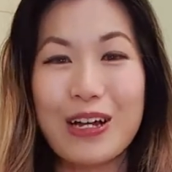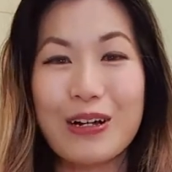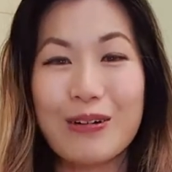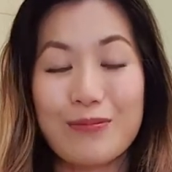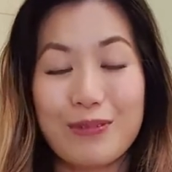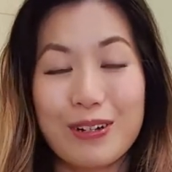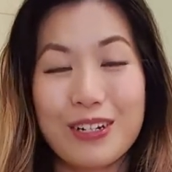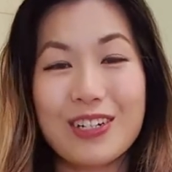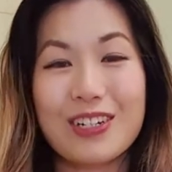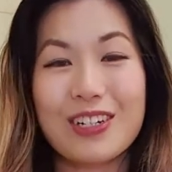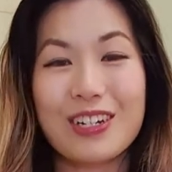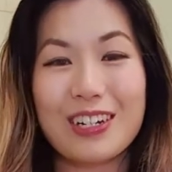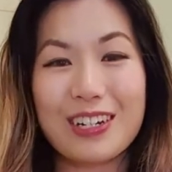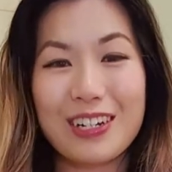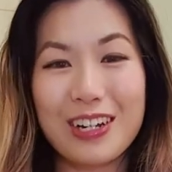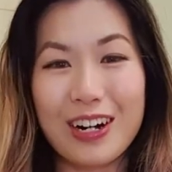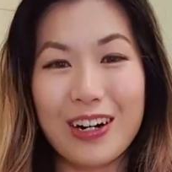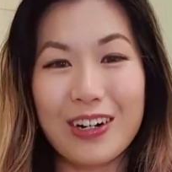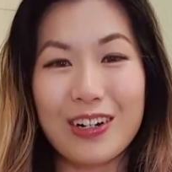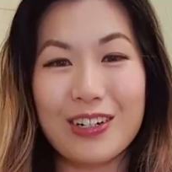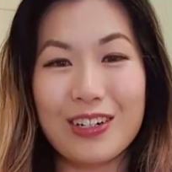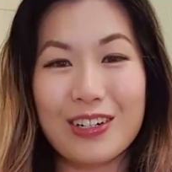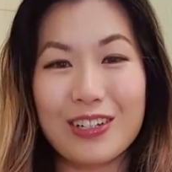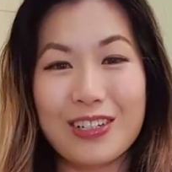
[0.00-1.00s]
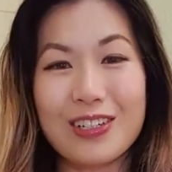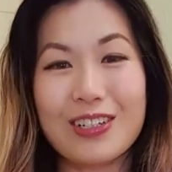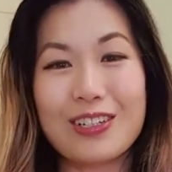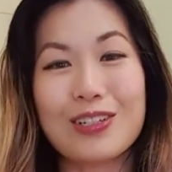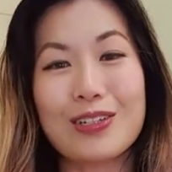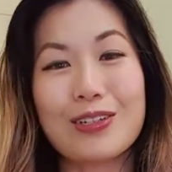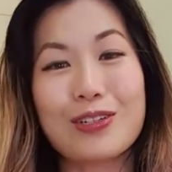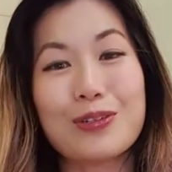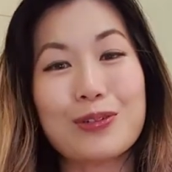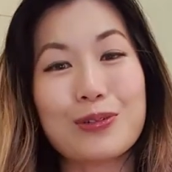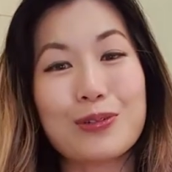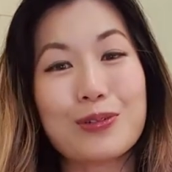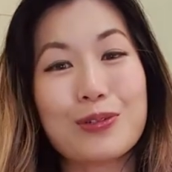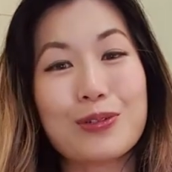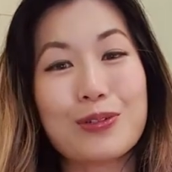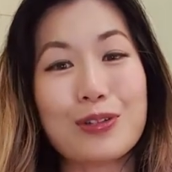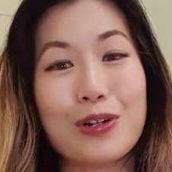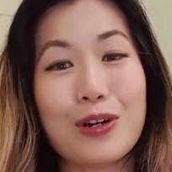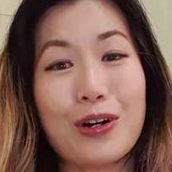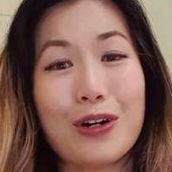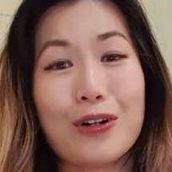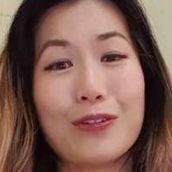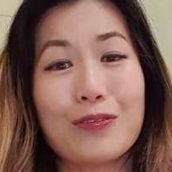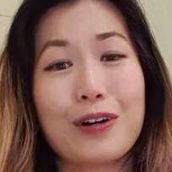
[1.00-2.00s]
which encourages the use
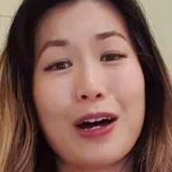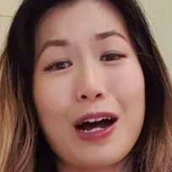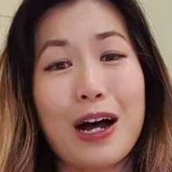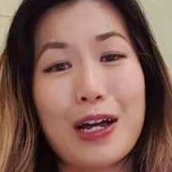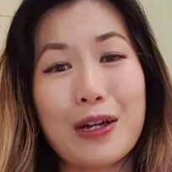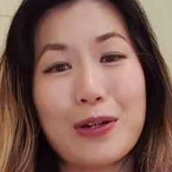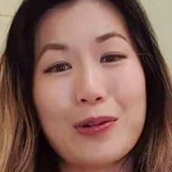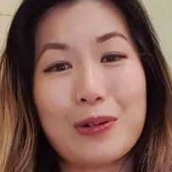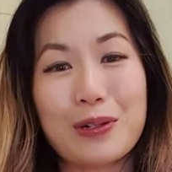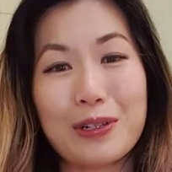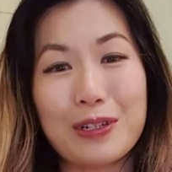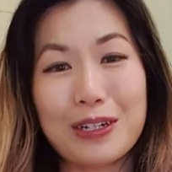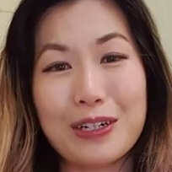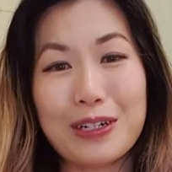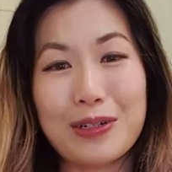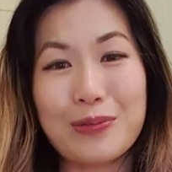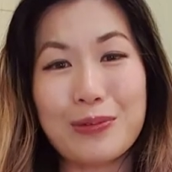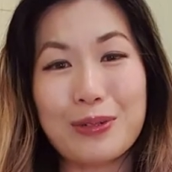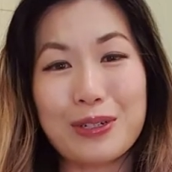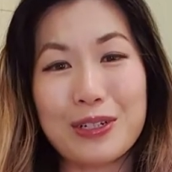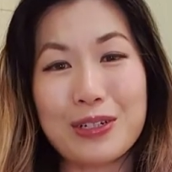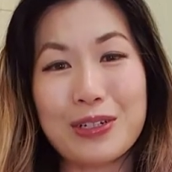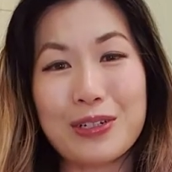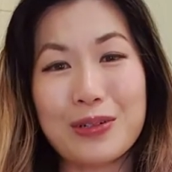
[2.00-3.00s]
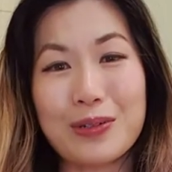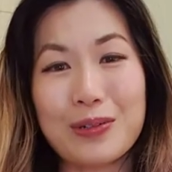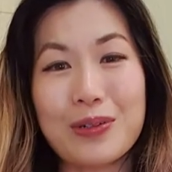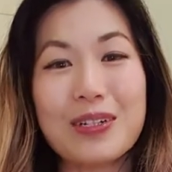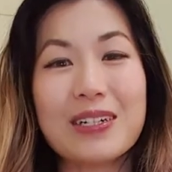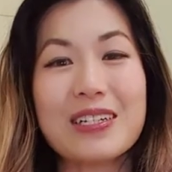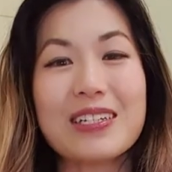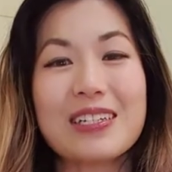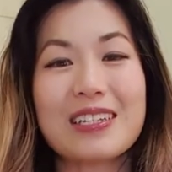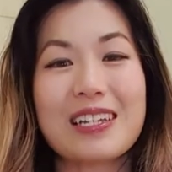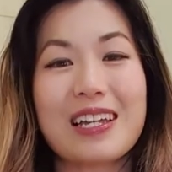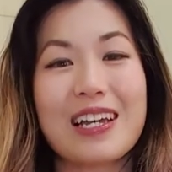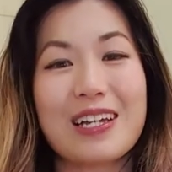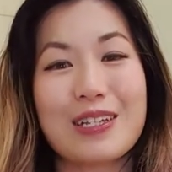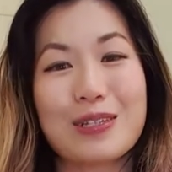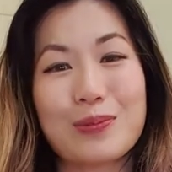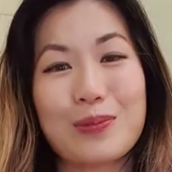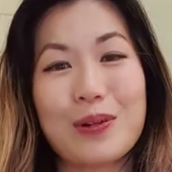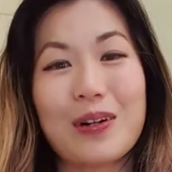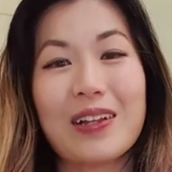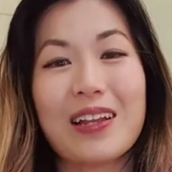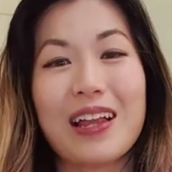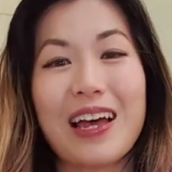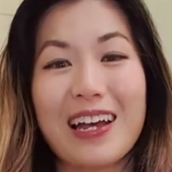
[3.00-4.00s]
of high quality wooden toys as
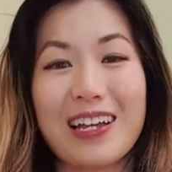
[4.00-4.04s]
well